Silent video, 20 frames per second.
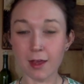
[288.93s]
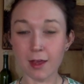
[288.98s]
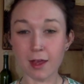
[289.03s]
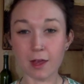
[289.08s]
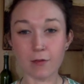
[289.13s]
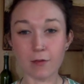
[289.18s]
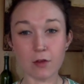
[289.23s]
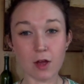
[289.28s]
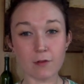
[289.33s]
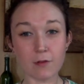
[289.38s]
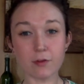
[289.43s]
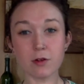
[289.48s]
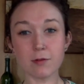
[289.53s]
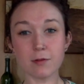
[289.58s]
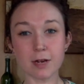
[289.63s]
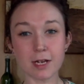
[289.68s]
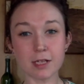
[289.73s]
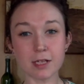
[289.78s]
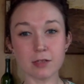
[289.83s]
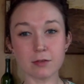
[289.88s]
If you haven't
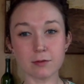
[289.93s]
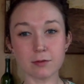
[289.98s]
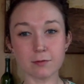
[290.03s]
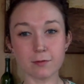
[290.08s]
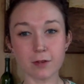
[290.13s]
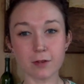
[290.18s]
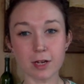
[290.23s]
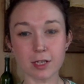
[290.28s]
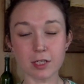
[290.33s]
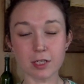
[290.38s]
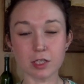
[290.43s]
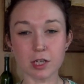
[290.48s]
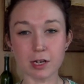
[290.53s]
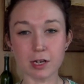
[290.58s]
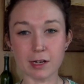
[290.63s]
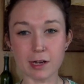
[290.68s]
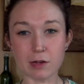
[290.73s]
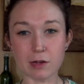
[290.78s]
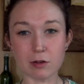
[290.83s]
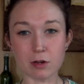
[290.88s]
already, don't forget to check
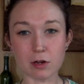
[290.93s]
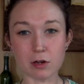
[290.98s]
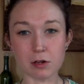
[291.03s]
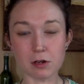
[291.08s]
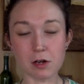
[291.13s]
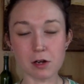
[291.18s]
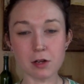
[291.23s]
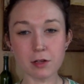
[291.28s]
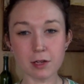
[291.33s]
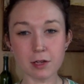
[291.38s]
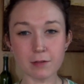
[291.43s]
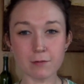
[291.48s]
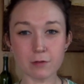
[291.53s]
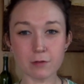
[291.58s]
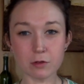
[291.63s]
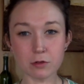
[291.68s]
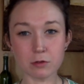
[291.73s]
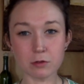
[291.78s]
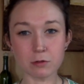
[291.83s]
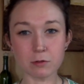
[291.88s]
out our online
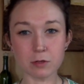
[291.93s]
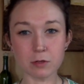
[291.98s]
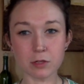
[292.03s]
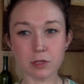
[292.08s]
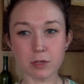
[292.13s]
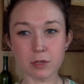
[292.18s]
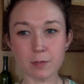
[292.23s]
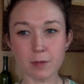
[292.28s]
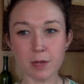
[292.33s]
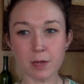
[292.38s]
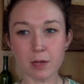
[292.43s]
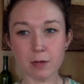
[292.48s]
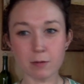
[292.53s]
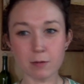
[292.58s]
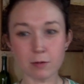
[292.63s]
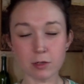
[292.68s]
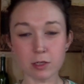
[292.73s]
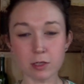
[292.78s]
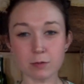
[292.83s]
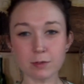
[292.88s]
virtual worship.
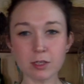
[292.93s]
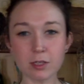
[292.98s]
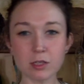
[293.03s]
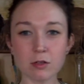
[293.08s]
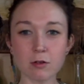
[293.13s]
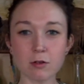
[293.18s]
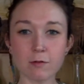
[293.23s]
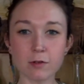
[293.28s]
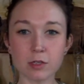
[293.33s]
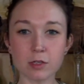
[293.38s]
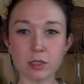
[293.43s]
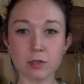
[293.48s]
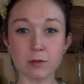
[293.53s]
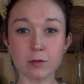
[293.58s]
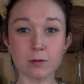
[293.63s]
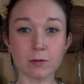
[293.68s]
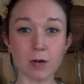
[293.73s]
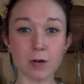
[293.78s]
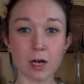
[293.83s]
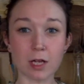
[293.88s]
We're switching over
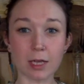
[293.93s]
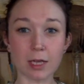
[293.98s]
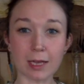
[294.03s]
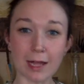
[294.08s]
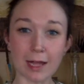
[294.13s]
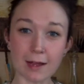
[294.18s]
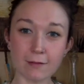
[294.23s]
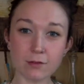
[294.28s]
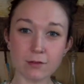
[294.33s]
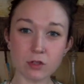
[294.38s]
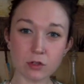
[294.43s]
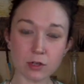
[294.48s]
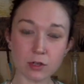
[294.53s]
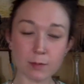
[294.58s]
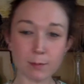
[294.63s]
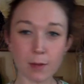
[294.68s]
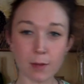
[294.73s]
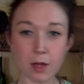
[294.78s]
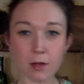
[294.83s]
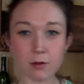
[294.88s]
to a live stream
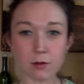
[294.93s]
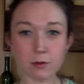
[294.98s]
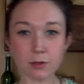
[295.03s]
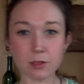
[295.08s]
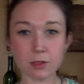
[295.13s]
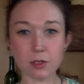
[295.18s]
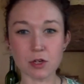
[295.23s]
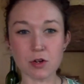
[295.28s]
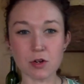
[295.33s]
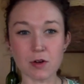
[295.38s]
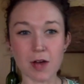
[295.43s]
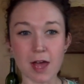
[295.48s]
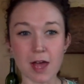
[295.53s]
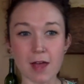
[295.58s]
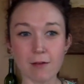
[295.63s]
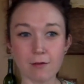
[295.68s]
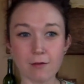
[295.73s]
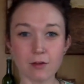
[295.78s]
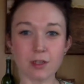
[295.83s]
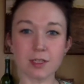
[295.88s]
model, so
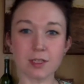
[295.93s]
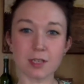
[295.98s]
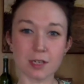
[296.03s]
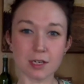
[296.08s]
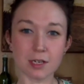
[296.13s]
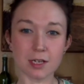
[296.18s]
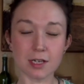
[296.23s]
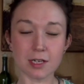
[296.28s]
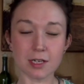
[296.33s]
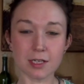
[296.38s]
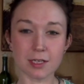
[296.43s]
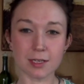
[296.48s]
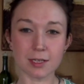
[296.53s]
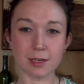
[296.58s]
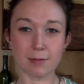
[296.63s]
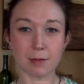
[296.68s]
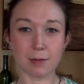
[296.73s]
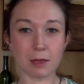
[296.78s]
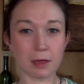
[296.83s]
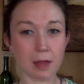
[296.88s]
every Sunday is going to
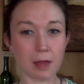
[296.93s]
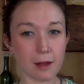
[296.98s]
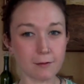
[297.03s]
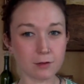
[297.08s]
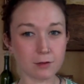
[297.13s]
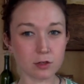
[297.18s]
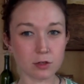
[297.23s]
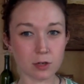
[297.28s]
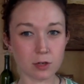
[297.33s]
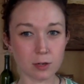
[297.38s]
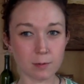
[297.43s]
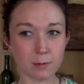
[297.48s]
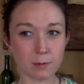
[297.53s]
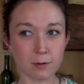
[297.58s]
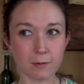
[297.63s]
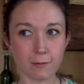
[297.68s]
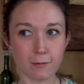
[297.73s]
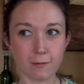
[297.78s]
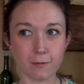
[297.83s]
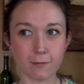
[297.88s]
be live streamed
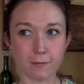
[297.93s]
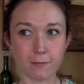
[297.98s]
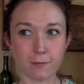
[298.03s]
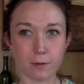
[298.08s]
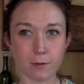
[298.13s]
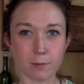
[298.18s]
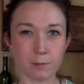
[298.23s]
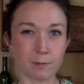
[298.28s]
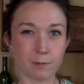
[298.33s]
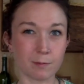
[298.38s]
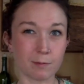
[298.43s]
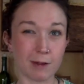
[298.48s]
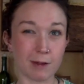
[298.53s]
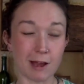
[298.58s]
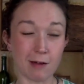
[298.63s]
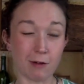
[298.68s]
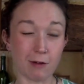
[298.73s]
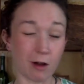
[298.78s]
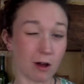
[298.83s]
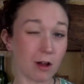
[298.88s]
from
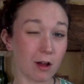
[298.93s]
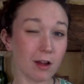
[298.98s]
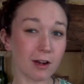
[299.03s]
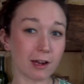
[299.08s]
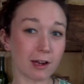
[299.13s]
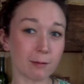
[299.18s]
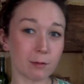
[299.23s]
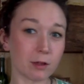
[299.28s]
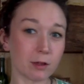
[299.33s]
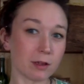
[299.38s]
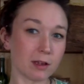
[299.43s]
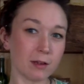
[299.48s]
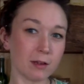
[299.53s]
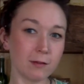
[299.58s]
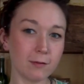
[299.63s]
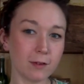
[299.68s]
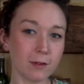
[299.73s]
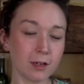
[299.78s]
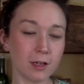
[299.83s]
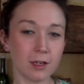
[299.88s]
now on, I believe.
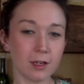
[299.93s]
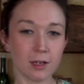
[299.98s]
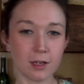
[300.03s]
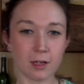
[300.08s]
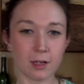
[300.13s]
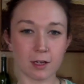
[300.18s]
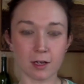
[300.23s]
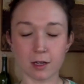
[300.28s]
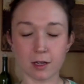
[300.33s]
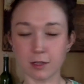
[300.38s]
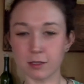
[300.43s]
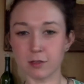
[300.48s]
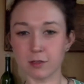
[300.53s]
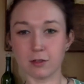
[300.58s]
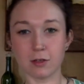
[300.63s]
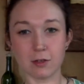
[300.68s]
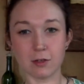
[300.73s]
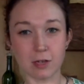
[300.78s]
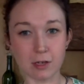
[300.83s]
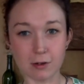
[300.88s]
until
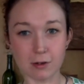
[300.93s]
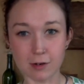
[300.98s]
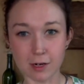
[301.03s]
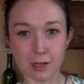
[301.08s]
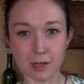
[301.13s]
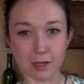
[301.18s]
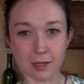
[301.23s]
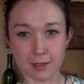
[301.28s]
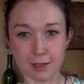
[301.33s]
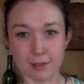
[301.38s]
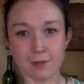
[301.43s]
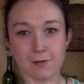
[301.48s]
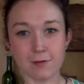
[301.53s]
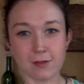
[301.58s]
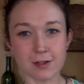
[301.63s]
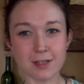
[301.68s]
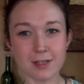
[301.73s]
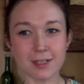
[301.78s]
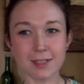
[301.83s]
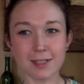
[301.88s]
you hear anything
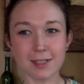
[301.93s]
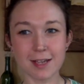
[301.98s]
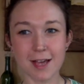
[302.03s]
different.